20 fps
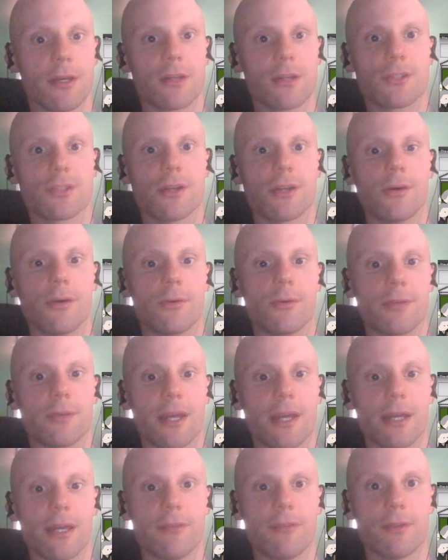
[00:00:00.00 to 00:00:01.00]
So,
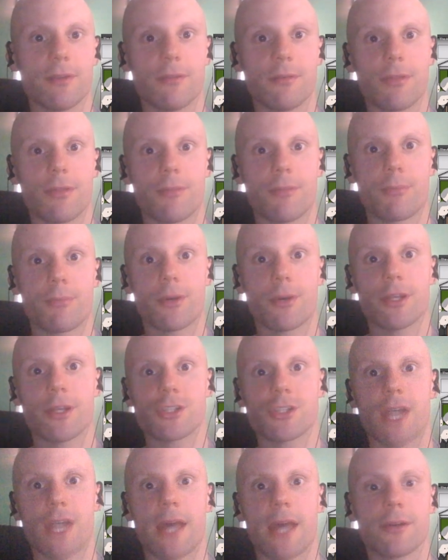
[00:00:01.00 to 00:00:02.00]
yeah, even the
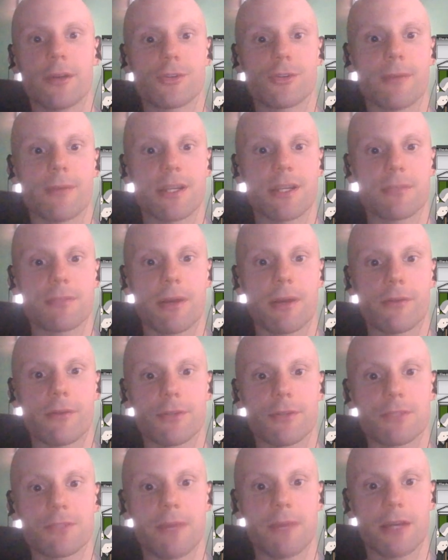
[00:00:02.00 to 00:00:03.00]
British had a tremendous amount of
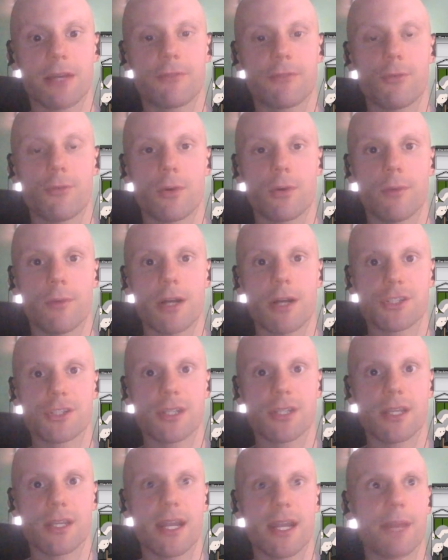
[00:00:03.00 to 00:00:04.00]
respect for
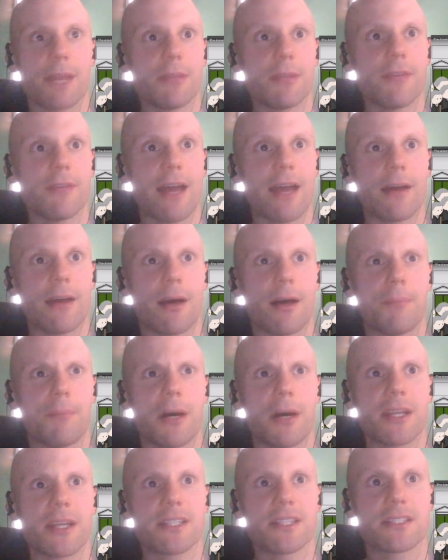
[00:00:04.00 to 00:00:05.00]
Washington. And I believe
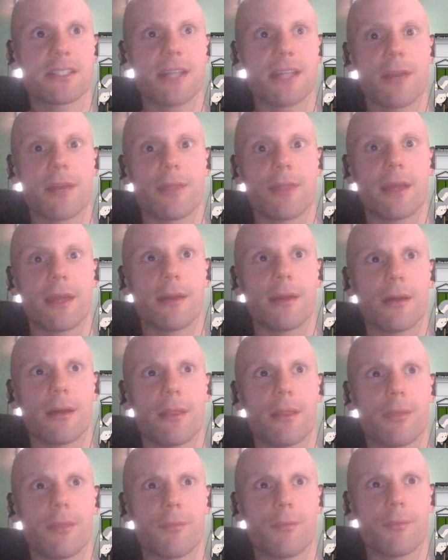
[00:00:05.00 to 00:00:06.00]
upon his death,
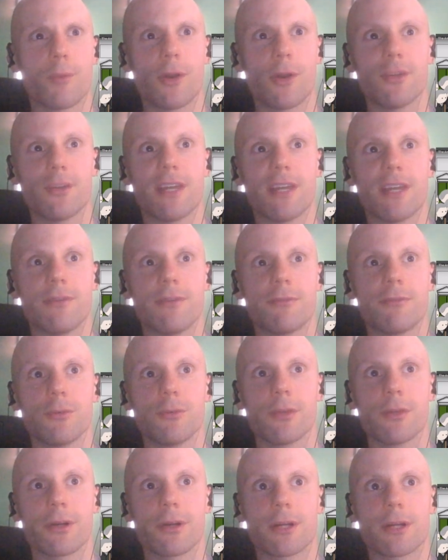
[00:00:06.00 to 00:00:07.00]
the Royal Navy
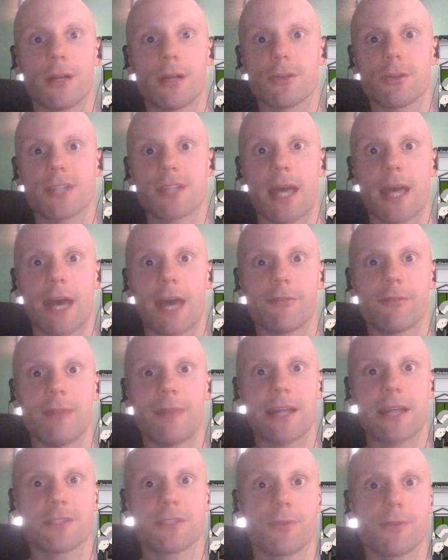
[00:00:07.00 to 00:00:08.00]
flew their colors at
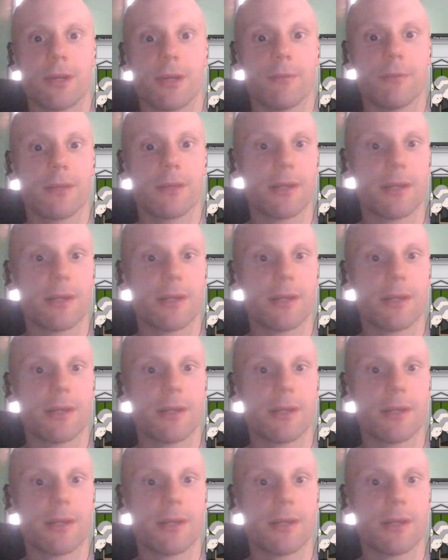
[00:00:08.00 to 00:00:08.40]
half-mast for him.